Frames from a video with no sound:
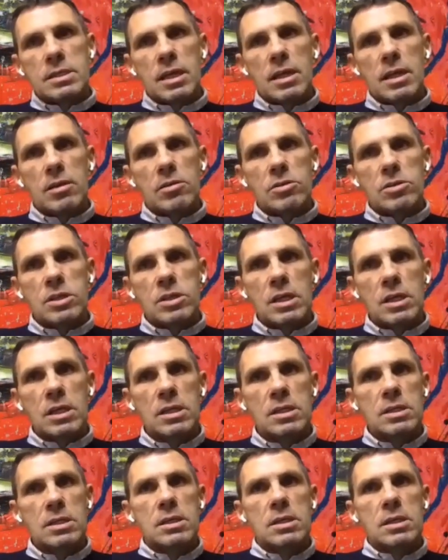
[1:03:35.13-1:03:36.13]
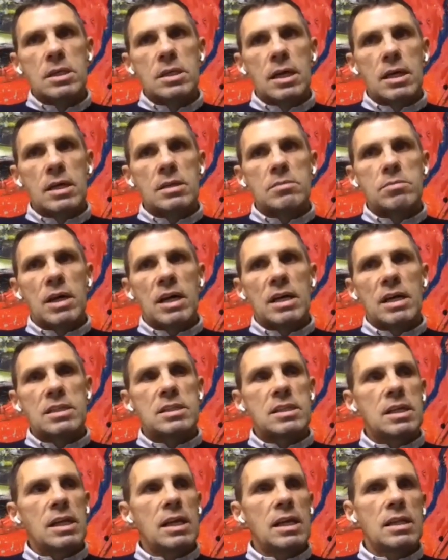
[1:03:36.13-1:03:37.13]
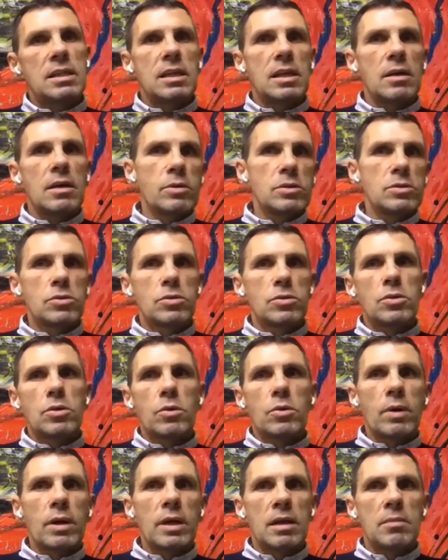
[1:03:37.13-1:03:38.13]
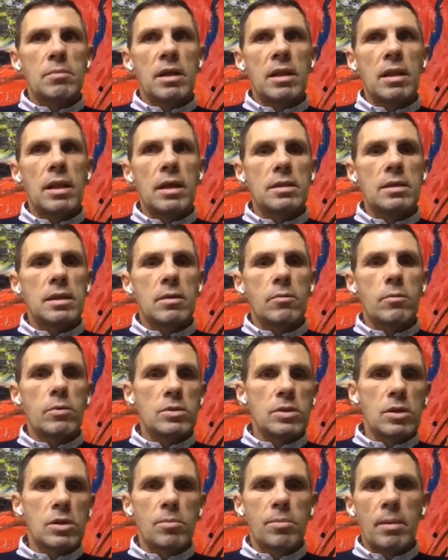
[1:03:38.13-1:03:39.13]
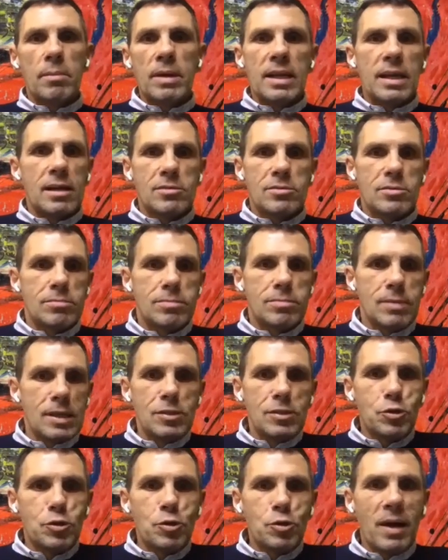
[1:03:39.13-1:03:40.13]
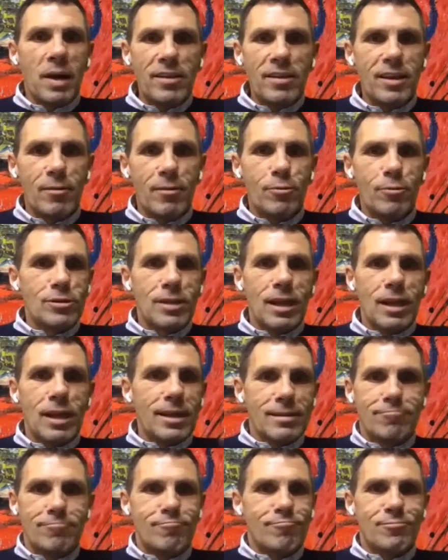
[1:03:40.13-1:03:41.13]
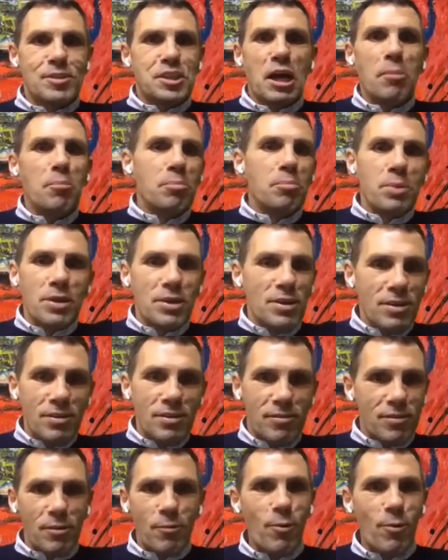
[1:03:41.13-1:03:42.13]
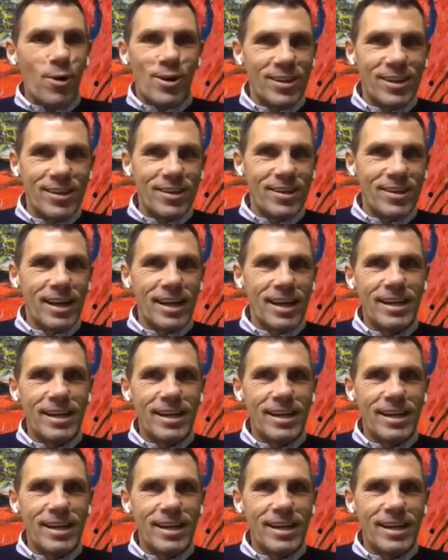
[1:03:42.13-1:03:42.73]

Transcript: Zaragoza against Arsenal, and then I went to Uruguay, and a month later I won the Copa America. So in 2 months I was like champion of the world,